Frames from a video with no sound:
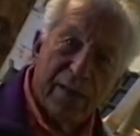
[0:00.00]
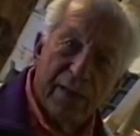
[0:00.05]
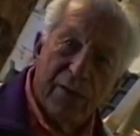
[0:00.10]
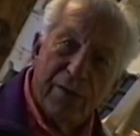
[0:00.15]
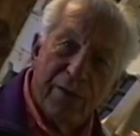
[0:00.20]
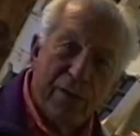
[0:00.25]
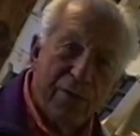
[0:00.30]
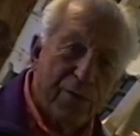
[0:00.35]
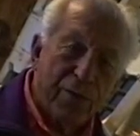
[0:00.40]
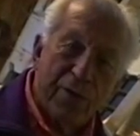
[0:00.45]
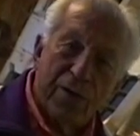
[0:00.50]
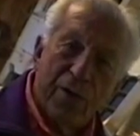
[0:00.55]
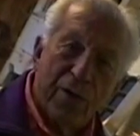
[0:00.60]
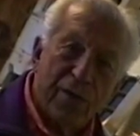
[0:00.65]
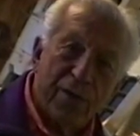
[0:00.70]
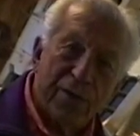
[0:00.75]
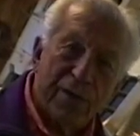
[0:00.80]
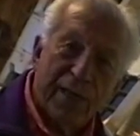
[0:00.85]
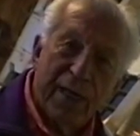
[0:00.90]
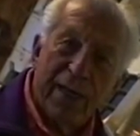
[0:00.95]
They do there
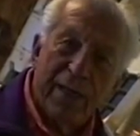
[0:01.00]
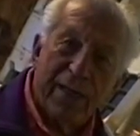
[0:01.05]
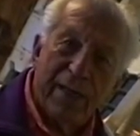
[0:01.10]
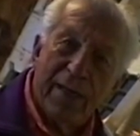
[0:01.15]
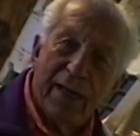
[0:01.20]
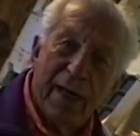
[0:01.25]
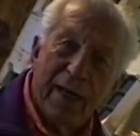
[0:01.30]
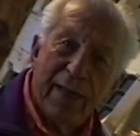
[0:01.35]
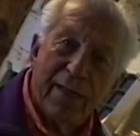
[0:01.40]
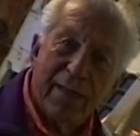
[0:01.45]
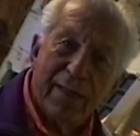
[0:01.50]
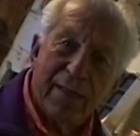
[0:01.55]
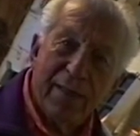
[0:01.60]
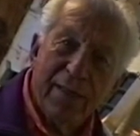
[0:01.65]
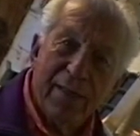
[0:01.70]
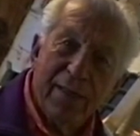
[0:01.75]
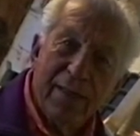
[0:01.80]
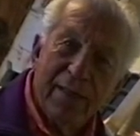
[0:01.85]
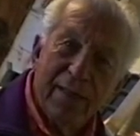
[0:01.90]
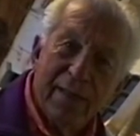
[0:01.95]
all day and night.
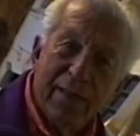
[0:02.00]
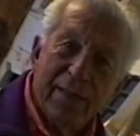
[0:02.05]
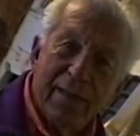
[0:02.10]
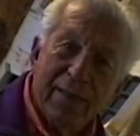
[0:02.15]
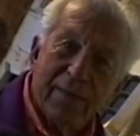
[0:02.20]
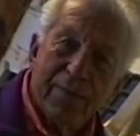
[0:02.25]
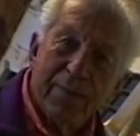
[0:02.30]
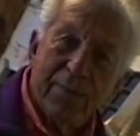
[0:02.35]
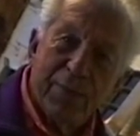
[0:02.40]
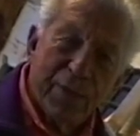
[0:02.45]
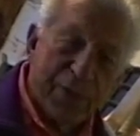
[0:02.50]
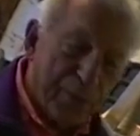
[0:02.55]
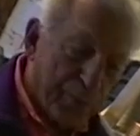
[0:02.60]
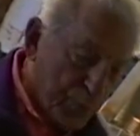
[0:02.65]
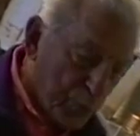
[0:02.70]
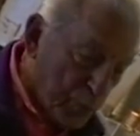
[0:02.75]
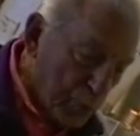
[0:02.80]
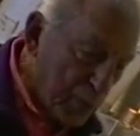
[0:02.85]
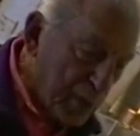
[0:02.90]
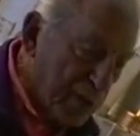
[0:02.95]
But
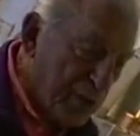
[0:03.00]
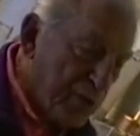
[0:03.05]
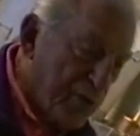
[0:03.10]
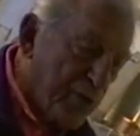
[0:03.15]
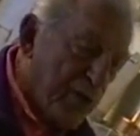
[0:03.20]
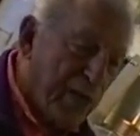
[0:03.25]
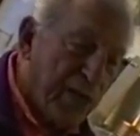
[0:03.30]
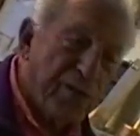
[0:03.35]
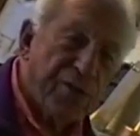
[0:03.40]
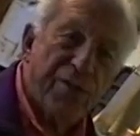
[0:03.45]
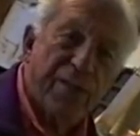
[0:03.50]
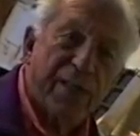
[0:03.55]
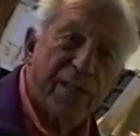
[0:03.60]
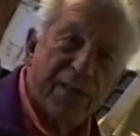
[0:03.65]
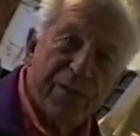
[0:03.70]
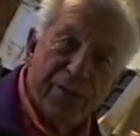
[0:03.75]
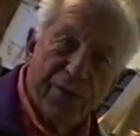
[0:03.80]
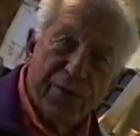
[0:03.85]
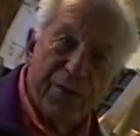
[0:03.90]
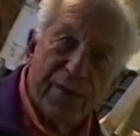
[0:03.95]
with a dredge, they
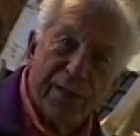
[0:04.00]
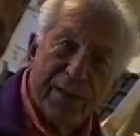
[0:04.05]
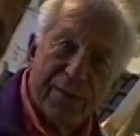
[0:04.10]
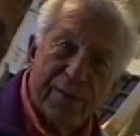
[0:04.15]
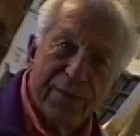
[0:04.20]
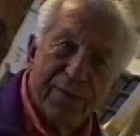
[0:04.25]
can do it.